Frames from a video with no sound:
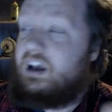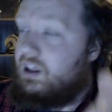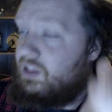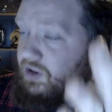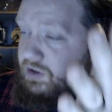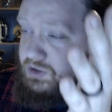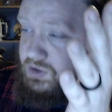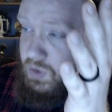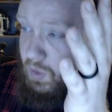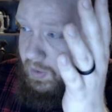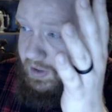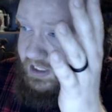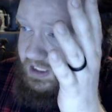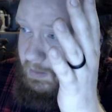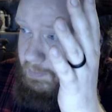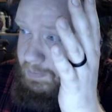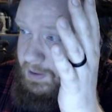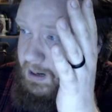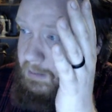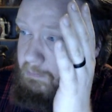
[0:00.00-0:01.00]
There's going
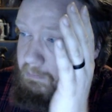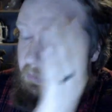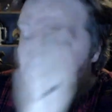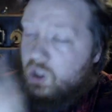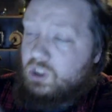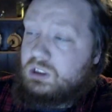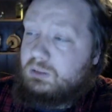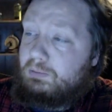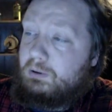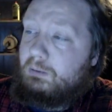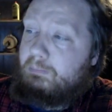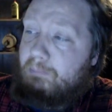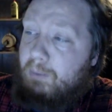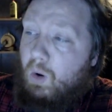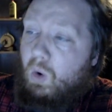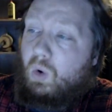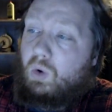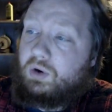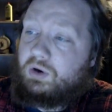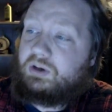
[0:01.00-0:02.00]
to be multiple
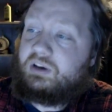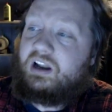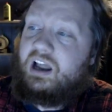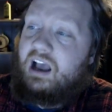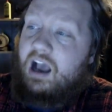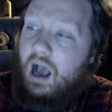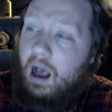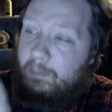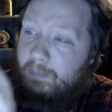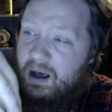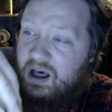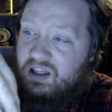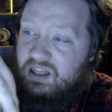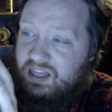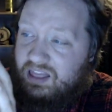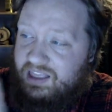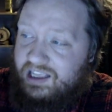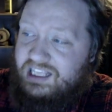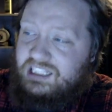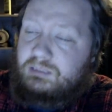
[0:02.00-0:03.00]
porn
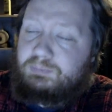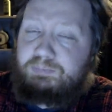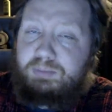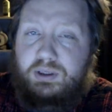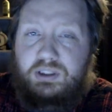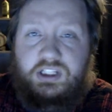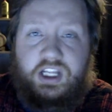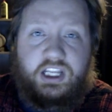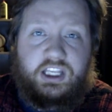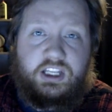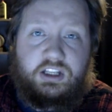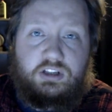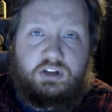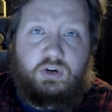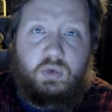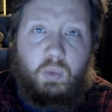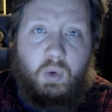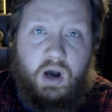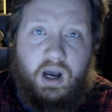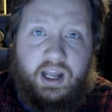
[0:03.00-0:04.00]
about this
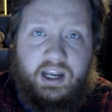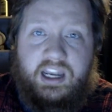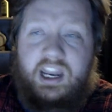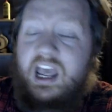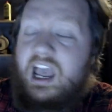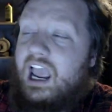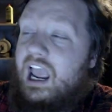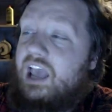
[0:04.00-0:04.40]
particular one,